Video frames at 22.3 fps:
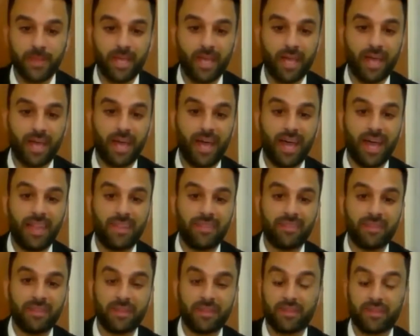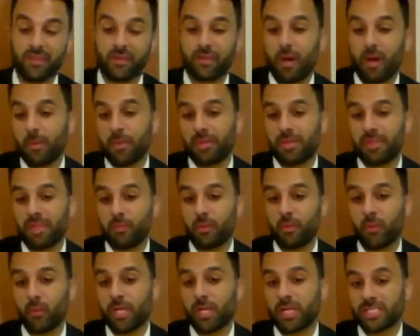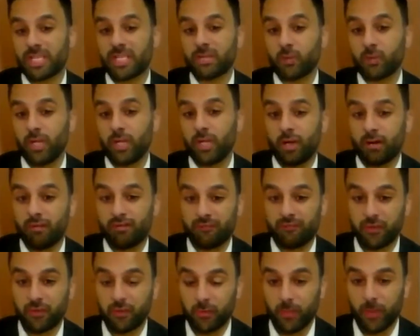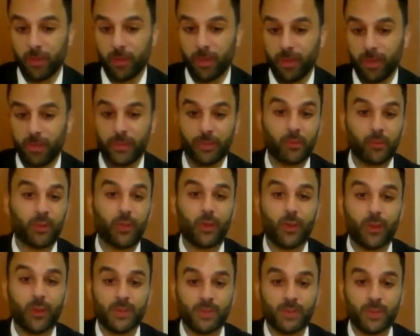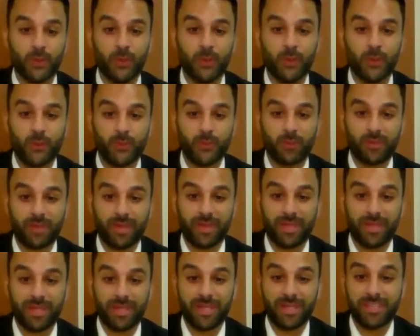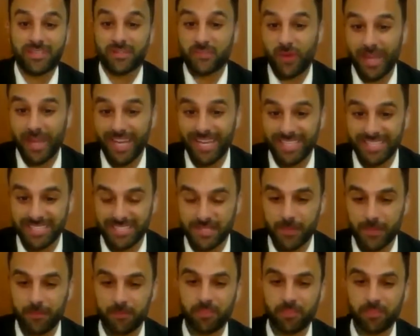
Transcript: Uh, and the, the common thing between us that we love football, but we also uh, Israelis.